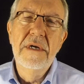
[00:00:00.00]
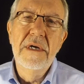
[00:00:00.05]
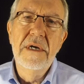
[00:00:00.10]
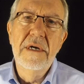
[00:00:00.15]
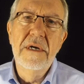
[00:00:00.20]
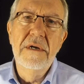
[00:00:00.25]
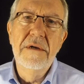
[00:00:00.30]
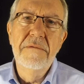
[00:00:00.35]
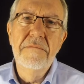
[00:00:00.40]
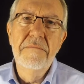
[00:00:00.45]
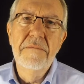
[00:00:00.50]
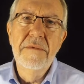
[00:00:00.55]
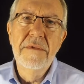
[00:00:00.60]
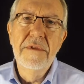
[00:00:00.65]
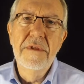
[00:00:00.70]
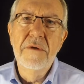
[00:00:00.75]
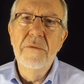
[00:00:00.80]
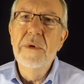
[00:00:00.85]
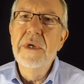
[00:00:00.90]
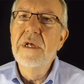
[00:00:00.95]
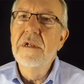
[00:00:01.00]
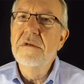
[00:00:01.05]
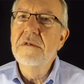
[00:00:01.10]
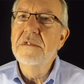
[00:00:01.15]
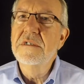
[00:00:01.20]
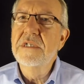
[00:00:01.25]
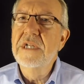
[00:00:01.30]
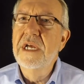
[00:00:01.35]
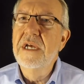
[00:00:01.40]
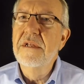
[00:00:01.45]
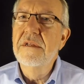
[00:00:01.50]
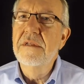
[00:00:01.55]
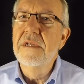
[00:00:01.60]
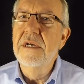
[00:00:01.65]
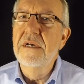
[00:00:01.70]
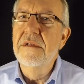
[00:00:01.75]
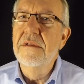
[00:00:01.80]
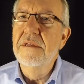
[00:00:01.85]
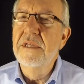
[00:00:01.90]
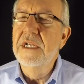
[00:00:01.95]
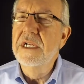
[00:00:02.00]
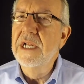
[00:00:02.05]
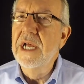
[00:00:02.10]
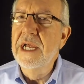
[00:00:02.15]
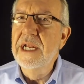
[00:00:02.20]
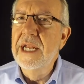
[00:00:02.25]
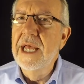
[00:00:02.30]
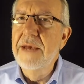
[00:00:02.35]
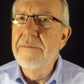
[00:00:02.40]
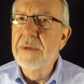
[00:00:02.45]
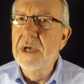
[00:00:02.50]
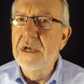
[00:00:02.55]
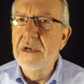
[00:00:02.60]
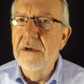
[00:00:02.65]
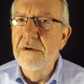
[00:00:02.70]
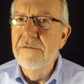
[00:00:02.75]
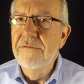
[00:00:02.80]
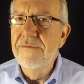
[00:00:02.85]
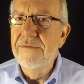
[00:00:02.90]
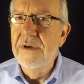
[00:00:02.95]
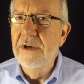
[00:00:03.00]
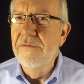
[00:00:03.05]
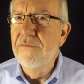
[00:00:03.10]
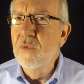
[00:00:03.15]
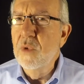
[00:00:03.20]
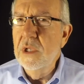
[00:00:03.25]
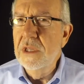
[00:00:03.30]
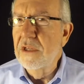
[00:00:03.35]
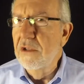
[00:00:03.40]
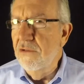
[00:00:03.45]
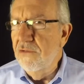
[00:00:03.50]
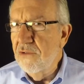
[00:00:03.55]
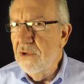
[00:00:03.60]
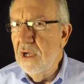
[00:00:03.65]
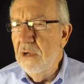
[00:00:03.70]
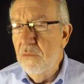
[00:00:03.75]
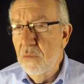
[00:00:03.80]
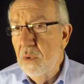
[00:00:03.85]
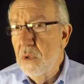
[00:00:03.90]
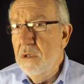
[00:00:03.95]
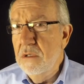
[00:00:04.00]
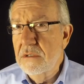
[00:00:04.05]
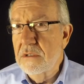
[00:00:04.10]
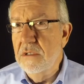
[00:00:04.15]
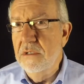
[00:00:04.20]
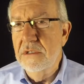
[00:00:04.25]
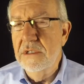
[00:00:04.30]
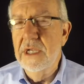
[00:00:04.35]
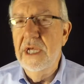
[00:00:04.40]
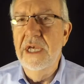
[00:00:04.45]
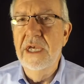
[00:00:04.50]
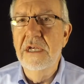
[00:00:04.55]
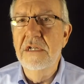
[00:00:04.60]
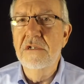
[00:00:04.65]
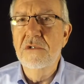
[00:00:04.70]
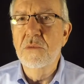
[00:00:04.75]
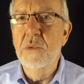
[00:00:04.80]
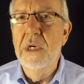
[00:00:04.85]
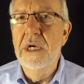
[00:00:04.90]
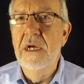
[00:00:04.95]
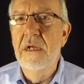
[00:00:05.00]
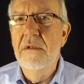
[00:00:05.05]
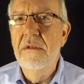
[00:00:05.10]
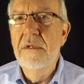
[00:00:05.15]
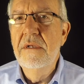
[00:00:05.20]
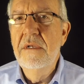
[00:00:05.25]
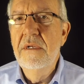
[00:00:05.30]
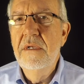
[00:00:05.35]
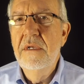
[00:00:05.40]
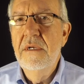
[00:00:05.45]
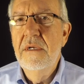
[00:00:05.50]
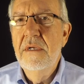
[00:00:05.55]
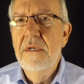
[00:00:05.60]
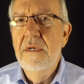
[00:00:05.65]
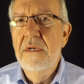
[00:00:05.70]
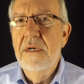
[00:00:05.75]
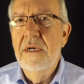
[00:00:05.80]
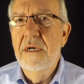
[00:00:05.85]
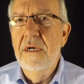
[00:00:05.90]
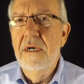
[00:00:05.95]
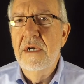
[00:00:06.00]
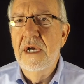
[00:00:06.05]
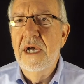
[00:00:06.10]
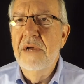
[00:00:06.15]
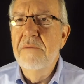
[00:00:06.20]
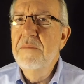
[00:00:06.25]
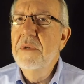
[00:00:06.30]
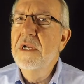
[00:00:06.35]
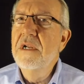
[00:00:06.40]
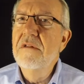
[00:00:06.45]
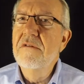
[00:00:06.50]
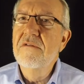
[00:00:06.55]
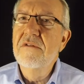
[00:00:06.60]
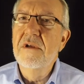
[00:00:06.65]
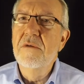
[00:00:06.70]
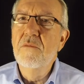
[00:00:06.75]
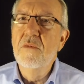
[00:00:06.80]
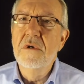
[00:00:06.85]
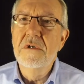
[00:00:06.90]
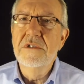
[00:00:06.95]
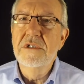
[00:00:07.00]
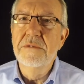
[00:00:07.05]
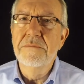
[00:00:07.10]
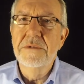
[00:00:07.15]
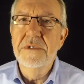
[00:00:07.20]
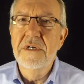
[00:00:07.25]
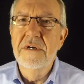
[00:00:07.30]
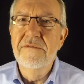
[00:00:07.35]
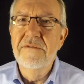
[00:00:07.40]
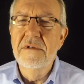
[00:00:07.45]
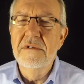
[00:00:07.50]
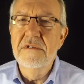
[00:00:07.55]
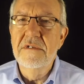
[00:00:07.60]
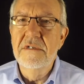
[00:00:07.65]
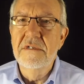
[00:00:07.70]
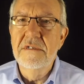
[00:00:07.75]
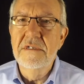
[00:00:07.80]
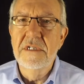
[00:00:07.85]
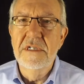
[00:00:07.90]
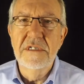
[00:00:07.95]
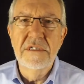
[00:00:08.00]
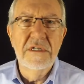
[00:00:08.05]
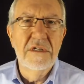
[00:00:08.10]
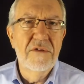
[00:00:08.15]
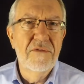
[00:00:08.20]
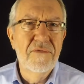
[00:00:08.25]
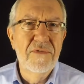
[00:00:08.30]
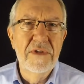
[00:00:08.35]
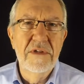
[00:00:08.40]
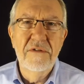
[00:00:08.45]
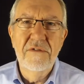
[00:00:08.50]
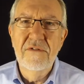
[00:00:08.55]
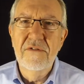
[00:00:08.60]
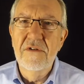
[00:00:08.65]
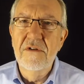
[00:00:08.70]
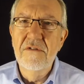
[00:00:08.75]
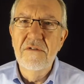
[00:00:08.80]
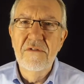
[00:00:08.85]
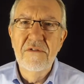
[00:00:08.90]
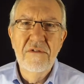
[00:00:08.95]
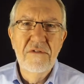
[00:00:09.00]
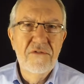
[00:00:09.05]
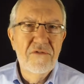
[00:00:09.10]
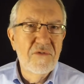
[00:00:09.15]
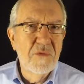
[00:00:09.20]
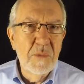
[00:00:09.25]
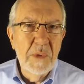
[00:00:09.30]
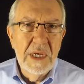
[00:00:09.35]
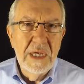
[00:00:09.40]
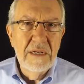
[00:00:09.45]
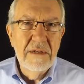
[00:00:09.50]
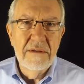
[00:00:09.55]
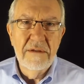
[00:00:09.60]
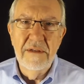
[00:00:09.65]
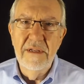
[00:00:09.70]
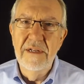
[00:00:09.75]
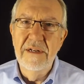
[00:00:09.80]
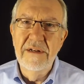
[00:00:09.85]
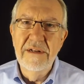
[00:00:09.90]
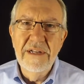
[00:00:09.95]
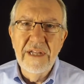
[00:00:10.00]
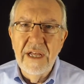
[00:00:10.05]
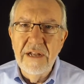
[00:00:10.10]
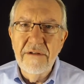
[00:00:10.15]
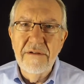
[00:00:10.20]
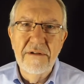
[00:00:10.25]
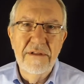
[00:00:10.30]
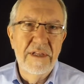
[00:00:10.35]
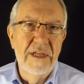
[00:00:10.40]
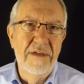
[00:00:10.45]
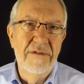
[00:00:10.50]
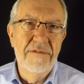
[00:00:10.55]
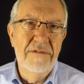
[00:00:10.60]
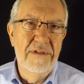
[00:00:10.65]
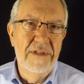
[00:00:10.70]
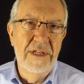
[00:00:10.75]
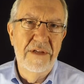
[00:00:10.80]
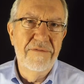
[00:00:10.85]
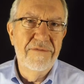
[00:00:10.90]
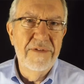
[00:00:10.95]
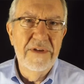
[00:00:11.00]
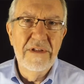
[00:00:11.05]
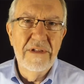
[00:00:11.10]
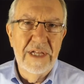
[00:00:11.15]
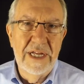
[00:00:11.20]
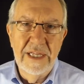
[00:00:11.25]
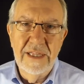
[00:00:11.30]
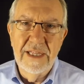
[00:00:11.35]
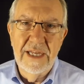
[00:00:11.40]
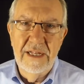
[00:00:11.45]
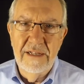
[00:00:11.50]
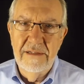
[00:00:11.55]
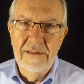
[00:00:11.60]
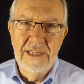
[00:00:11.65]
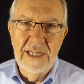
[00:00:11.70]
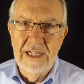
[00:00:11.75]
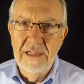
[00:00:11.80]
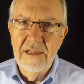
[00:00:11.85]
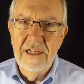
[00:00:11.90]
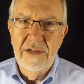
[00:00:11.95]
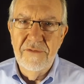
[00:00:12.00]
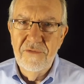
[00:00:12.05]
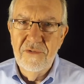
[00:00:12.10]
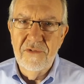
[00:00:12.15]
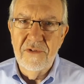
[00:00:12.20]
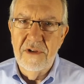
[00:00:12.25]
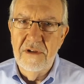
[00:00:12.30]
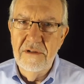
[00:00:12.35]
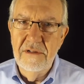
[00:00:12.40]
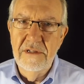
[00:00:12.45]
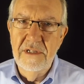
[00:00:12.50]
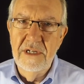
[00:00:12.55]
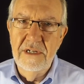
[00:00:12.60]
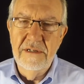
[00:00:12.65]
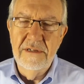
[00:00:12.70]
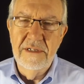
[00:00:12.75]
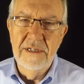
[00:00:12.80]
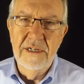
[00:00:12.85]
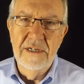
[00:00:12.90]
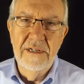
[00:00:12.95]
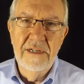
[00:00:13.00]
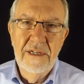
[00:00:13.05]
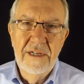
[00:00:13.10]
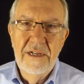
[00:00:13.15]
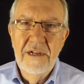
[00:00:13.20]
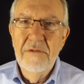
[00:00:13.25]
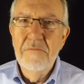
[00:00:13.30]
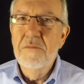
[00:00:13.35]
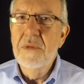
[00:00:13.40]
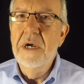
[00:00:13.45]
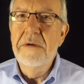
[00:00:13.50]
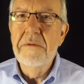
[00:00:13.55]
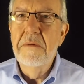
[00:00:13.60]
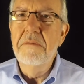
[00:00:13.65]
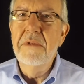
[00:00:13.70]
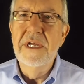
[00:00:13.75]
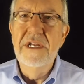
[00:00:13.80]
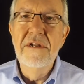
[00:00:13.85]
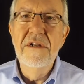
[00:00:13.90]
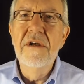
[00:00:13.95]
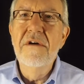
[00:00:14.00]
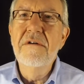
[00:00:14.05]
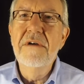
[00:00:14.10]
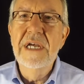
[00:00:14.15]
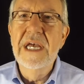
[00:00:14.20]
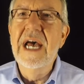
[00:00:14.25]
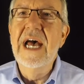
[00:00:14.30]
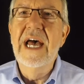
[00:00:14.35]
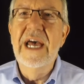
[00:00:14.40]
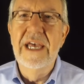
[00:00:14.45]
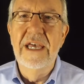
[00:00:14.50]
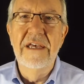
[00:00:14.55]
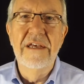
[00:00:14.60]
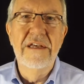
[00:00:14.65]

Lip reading: that we understand the dynamic of what the words are saying as well. I've been in some worship services that just feel so sweet and tender. They feel like that love song that probably no guy